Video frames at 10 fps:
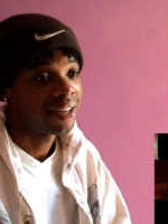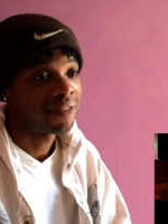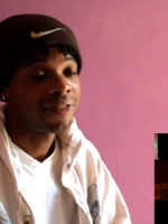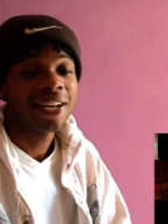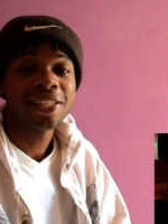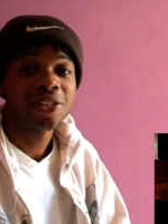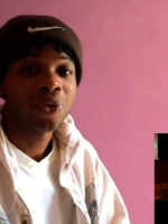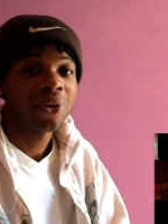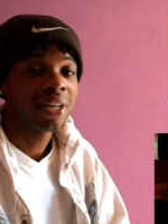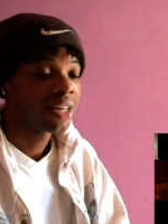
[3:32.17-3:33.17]
a flat
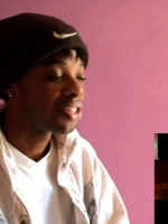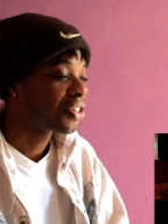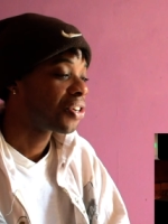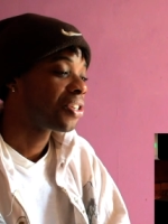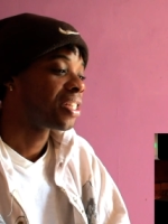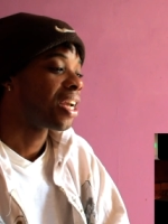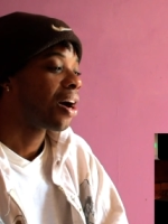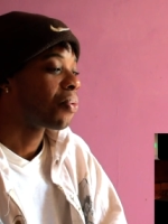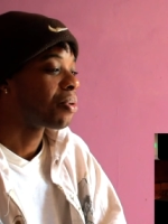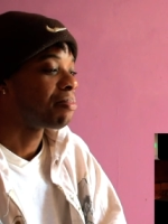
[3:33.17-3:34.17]
screen in a church,
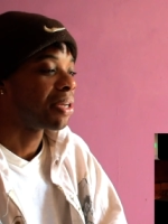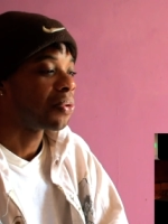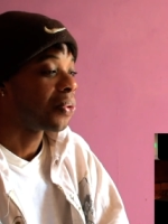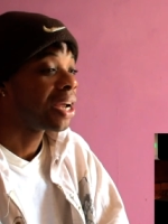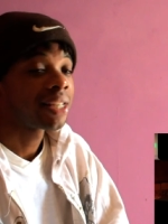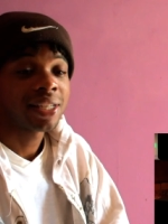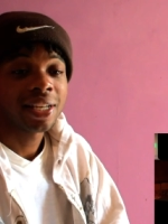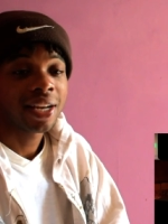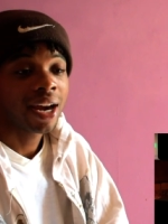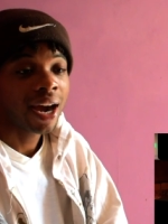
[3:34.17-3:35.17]
y'all would be
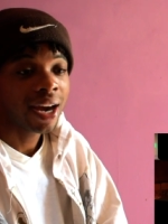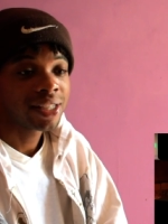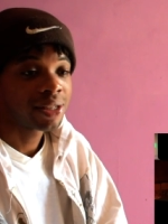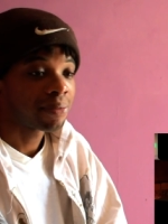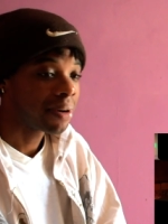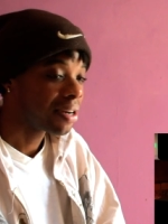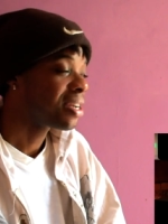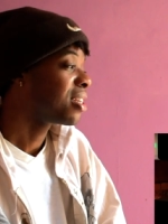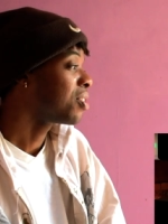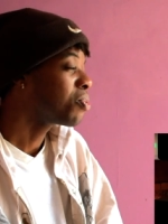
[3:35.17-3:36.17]
wasting God's
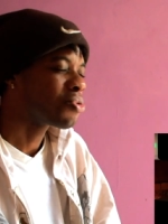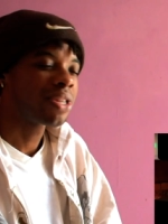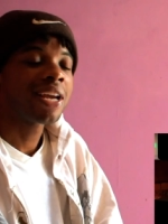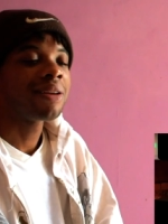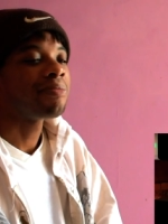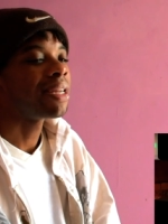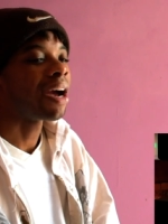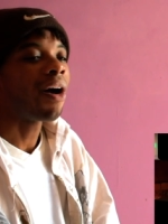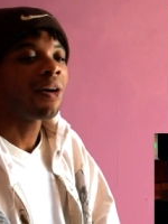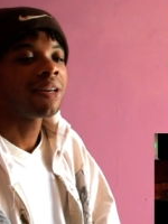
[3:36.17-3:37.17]
money. You tell me
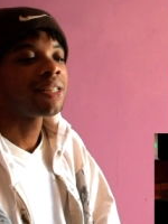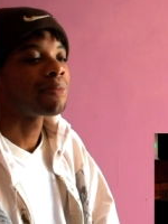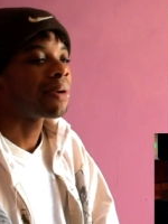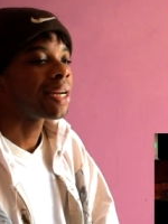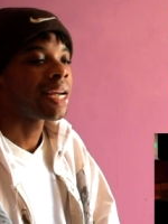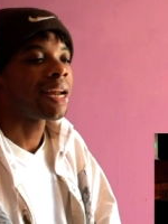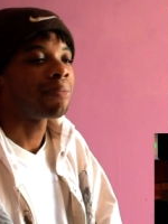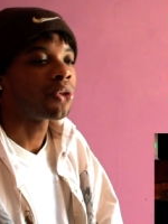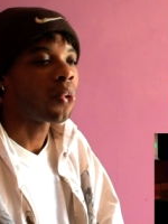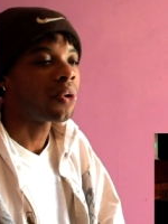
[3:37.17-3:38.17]
all this money that
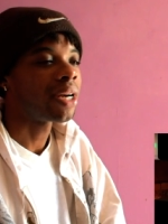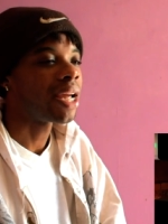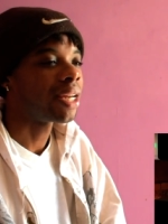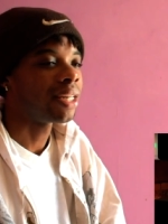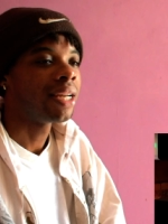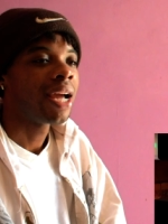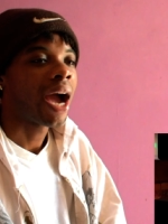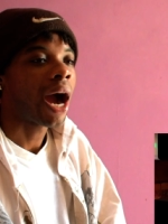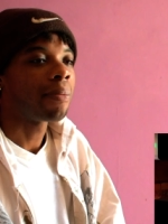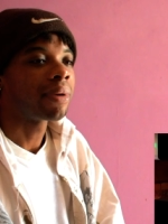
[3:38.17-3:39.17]
I'm donating,
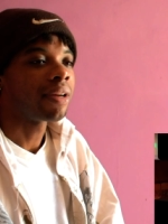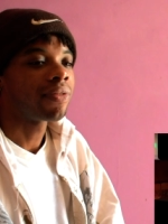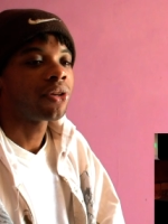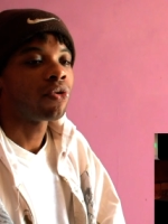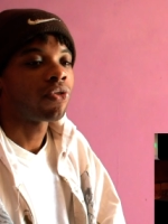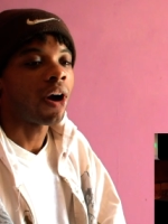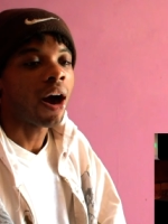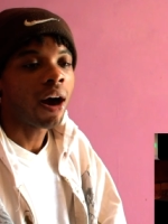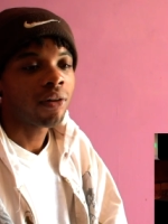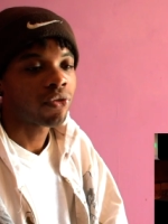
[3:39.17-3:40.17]
I'm giving you for
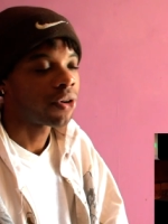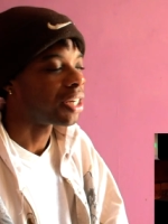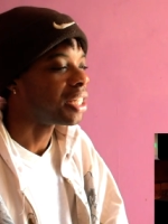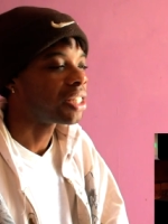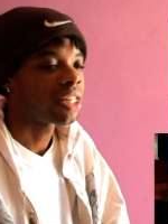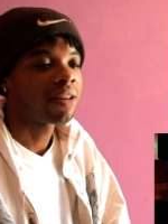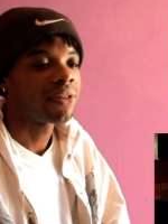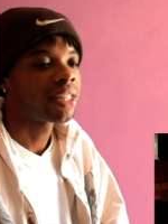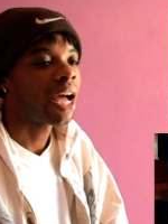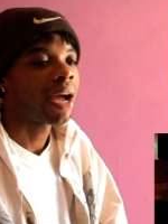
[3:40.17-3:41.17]
offering each and every
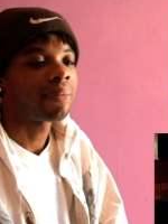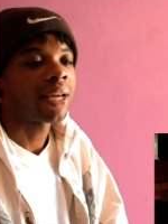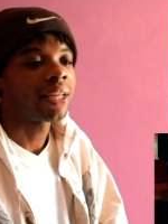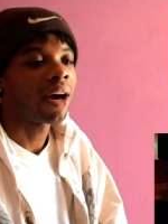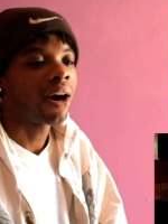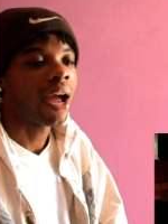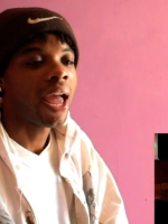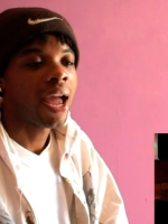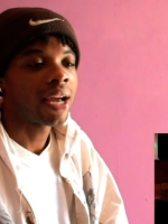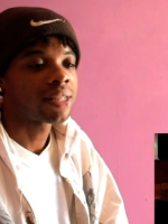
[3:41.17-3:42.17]
time that y'all
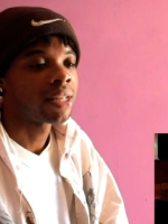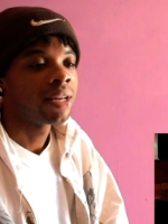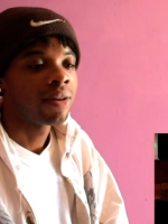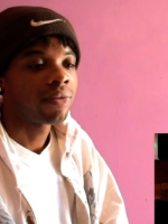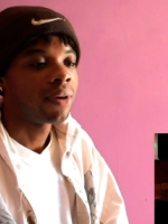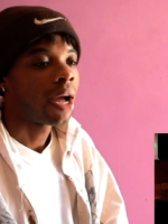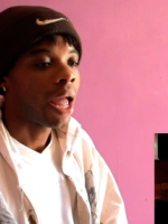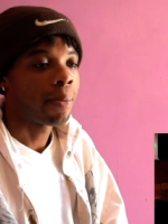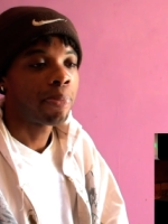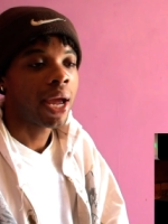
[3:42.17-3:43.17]
ask
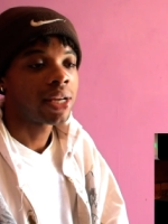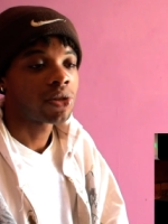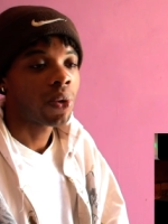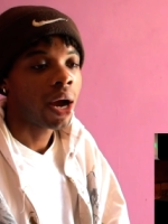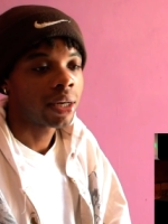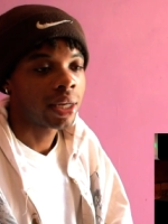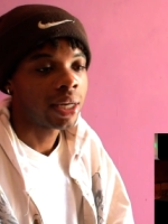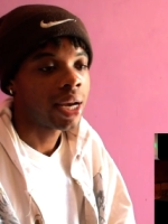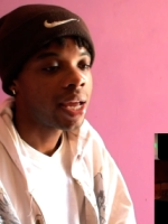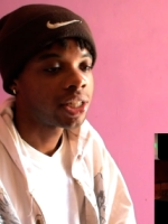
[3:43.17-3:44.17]
and pass around the
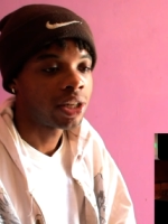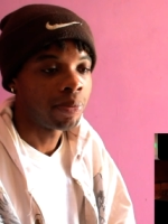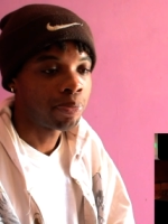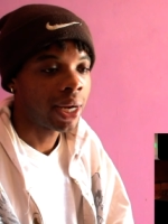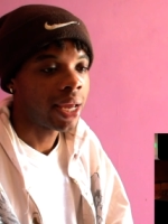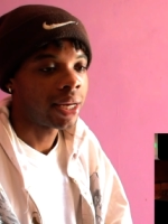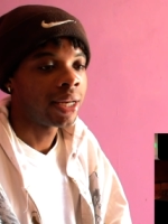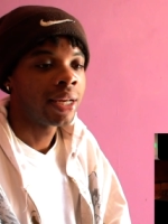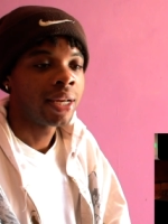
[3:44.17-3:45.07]
collection plate.